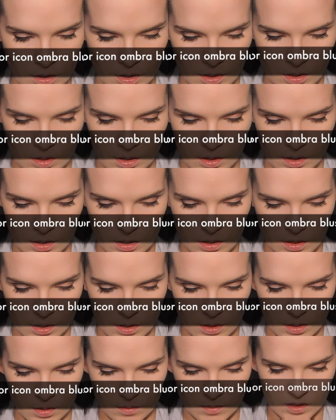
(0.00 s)

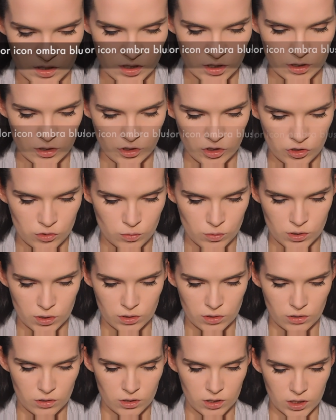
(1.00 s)
I'm just going to swirl
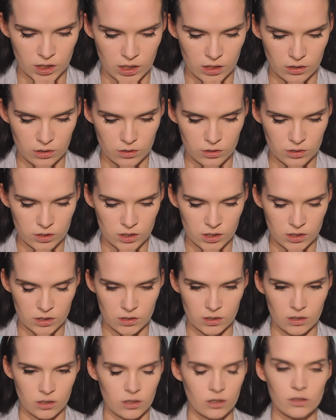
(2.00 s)
it all together to get
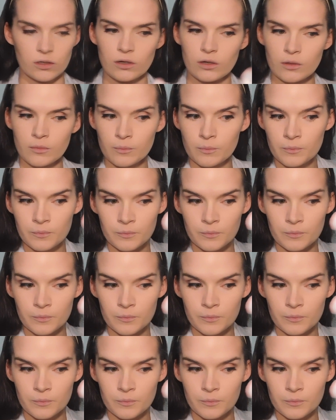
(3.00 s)
the color.